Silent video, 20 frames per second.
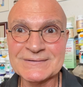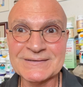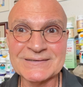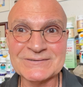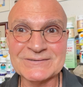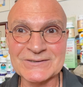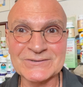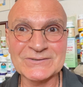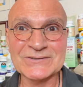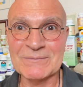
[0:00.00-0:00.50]

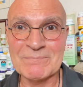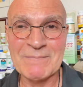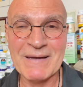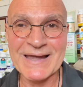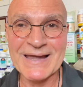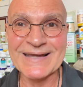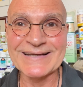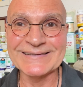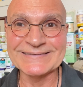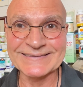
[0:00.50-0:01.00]
just
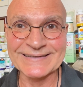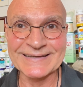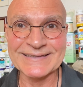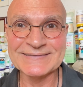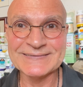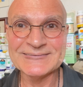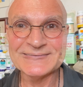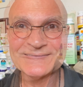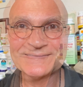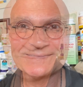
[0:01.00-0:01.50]
amazing.
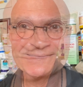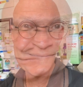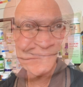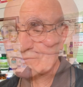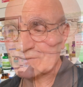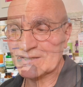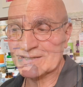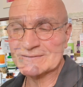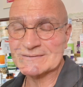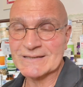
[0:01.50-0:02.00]
One of the first
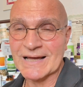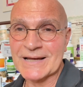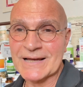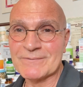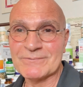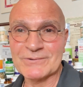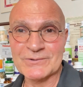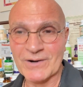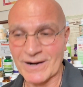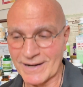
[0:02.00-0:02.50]
things I
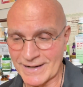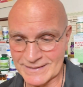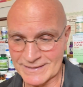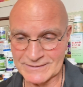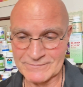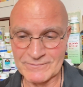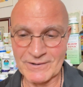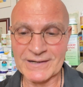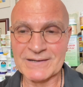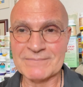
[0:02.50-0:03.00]
would
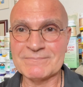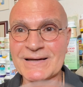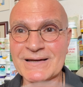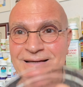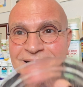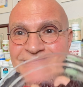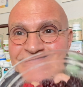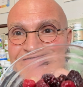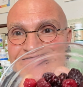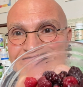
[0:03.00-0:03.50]
highly
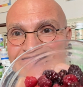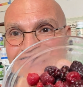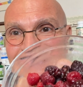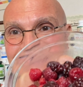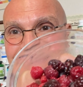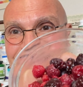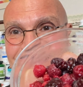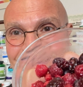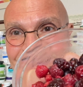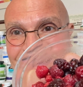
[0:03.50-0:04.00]
recommend
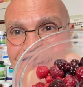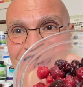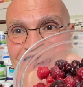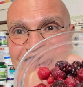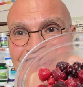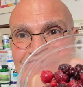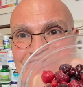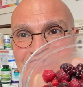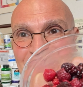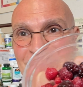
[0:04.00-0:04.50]
is
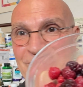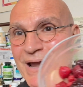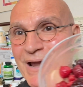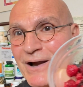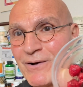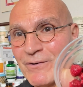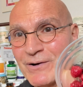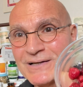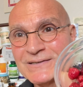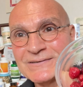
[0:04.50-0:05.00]
lots of
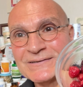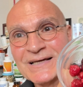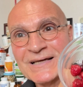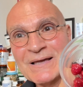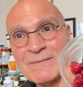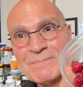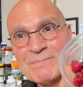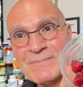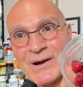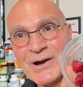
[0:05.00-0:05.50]
berries.
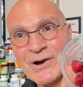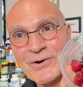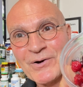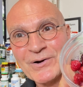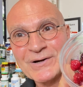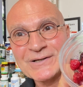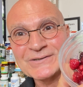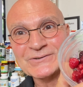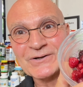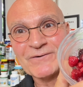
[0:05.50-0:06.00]

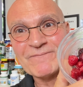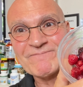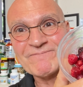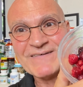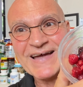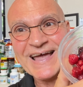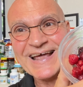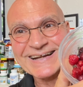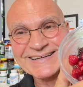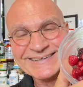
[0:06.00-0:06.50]
Berries are
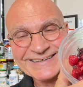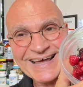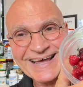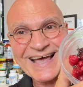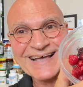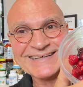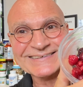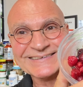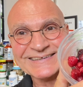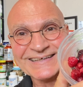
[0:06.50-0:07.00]

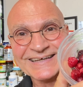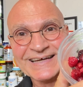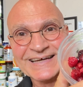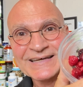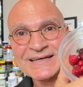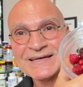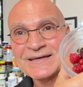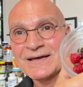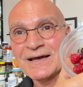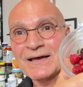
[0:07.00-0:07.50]
fantastic
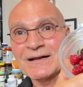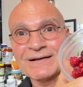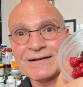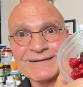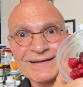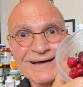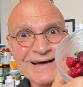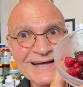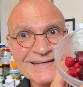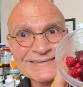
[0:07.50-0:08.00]
and
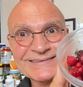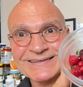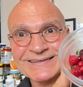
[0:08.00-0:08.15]
lots